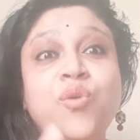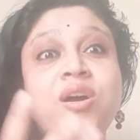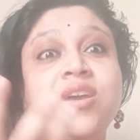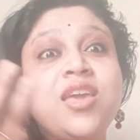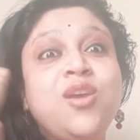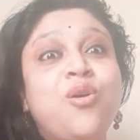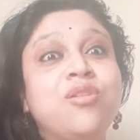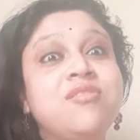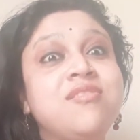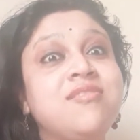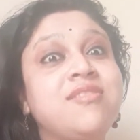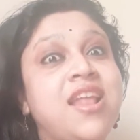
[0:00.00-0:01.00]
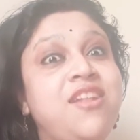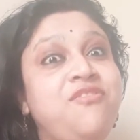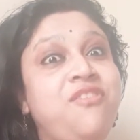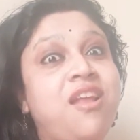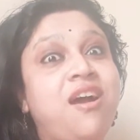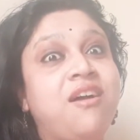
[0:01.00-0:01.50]
working on the
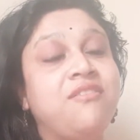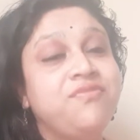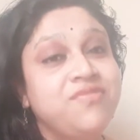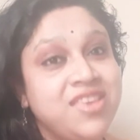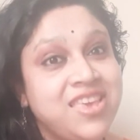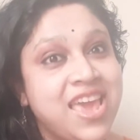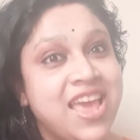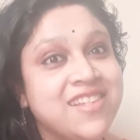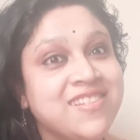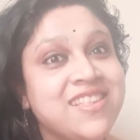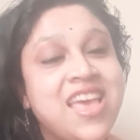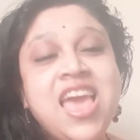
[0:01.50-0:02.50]
self-love. Yes,